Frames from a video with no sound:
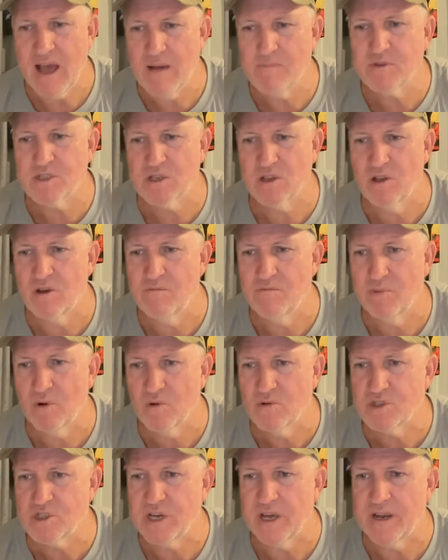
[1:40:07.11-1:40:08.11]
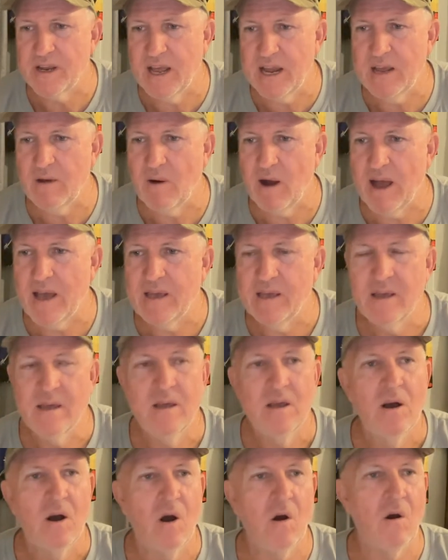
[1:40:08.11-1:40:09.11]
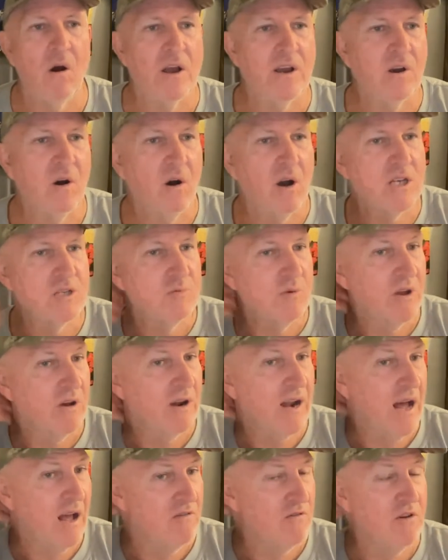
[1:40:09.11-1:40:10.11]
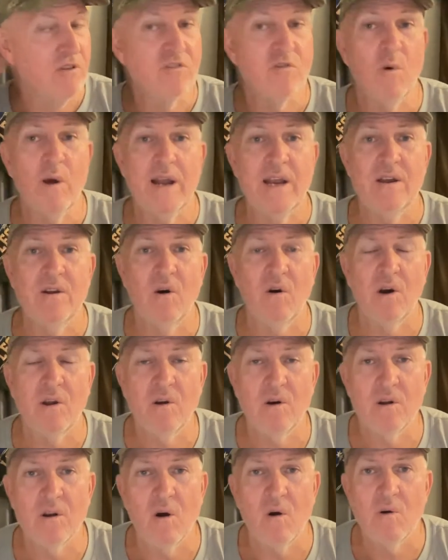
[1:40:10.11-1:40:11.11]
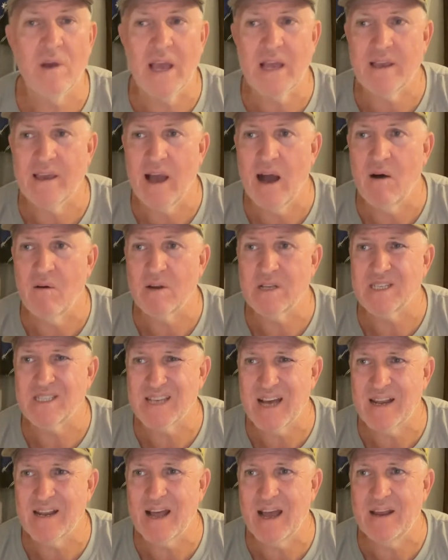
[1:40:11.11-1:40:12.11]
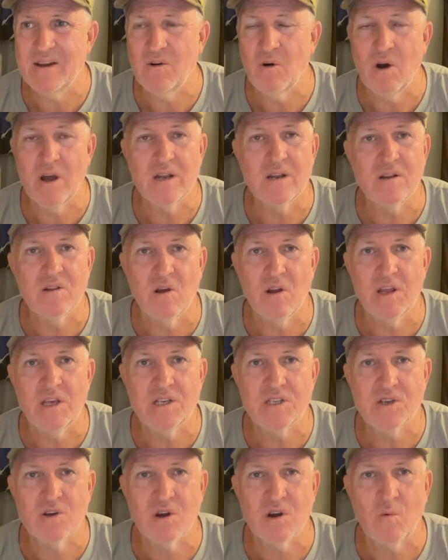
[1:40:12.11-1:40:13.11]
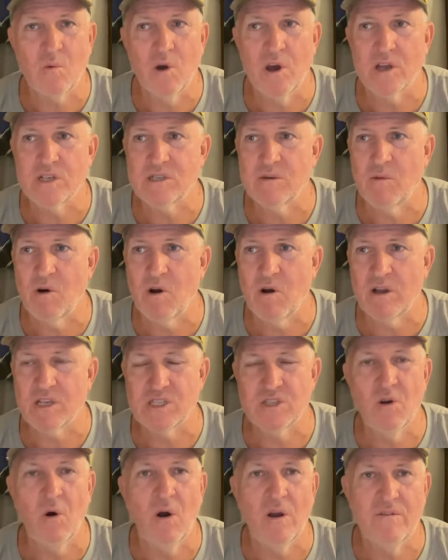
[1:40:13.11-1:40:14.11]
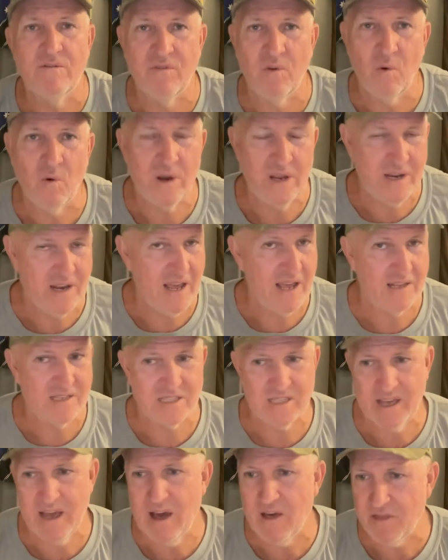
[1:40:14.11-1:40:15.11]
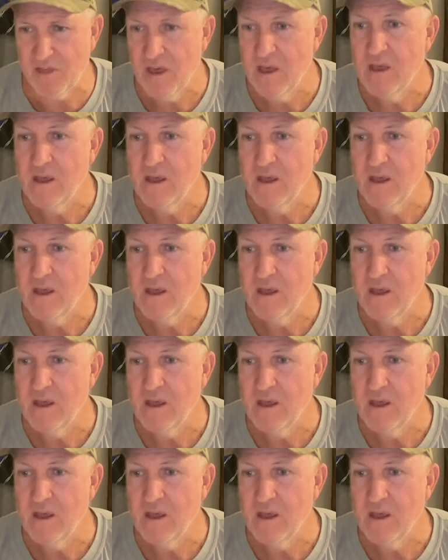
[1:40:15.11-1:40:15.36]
Absolute bullshit. Anyway, all right, guys, we've got 129 on. I'll get going. It's Sunday night. Lottie's got to work tomorrow. It's 9:40 down south.